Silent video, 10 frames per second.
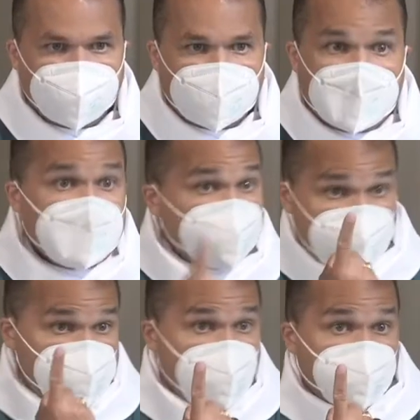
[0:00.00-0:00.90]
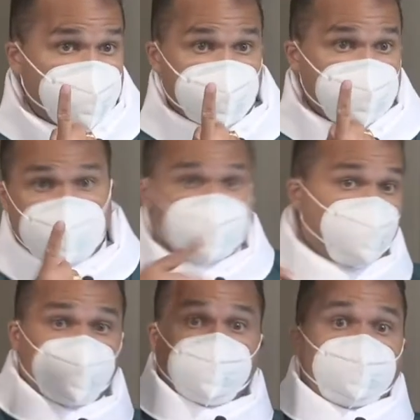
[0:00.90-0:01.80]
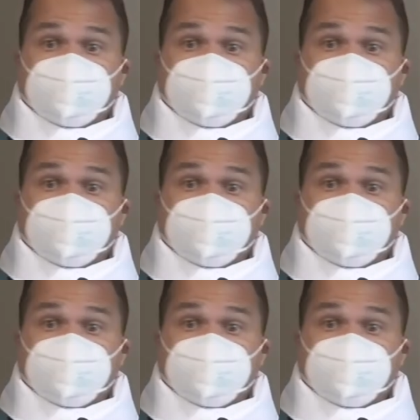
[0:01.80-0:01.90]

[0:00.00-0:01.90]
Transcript: For there is one thing needful, Father.